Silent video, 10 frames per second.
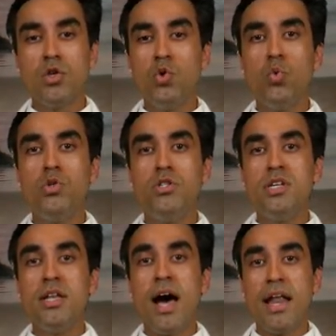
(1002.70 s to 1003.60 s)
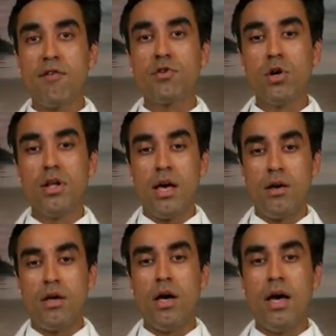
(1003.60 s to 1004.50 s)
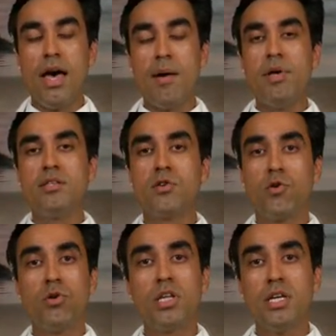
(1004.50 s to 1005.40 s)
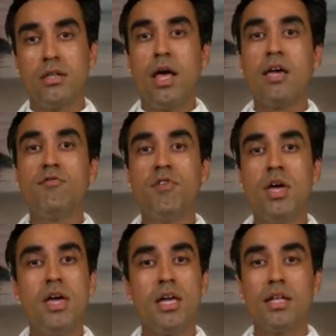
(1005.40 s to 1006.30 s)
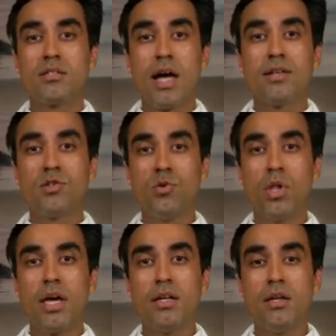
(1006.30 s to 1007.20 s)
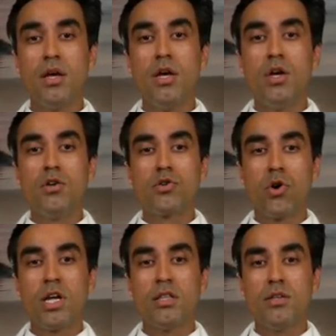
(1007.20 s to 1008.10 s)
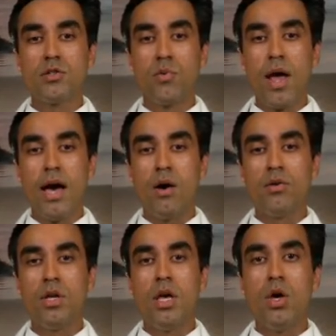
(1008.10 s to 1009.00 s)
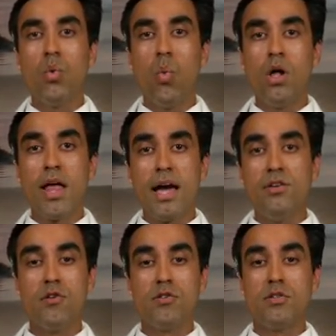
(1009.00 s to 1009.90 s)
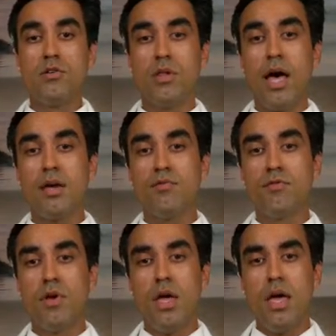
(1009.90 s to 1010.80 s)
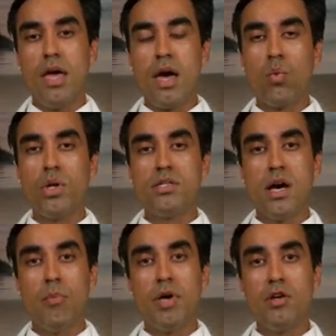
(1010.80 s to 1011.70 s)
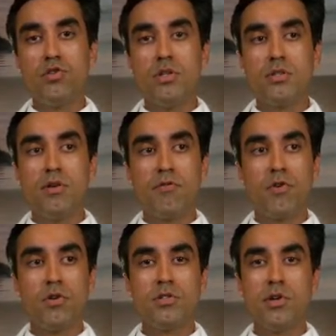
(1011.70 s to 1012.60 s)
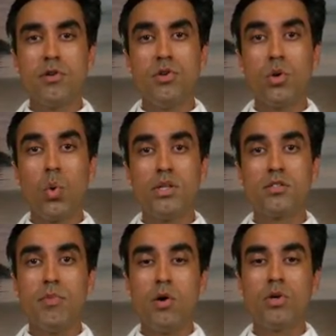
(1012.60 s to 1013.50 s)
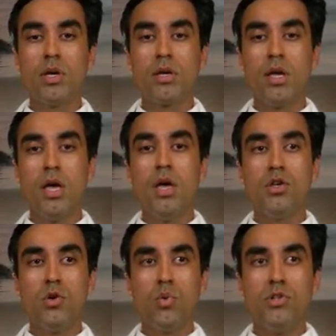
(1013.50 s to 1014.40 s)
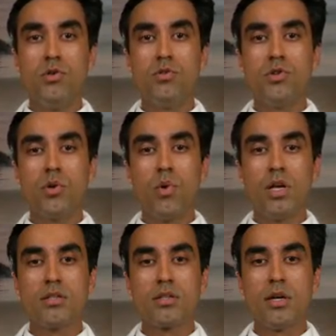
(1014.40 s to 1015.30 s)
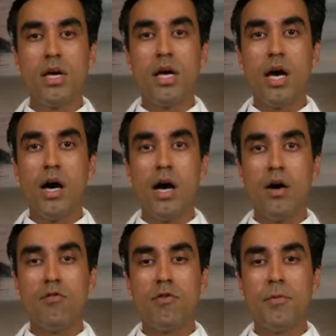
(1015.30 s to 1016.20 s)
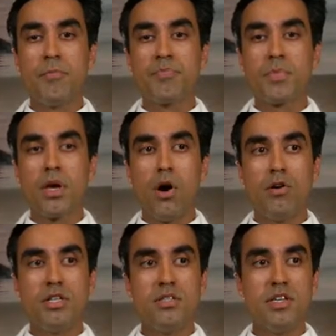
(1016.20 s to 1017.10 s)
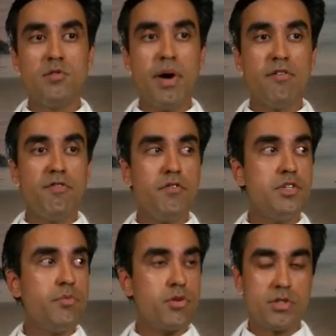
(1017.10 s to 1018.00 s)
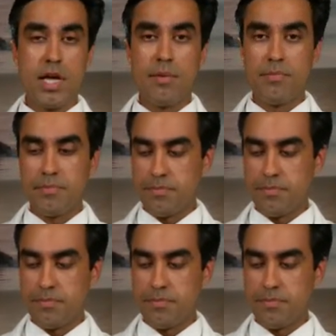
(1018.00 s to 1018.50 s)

you did not have good uh, habits early in life, it's not too late. Turning this around will add years to your life. And we tell patients the first year you quit smoking, you reduce your risk of heart disease by 50%.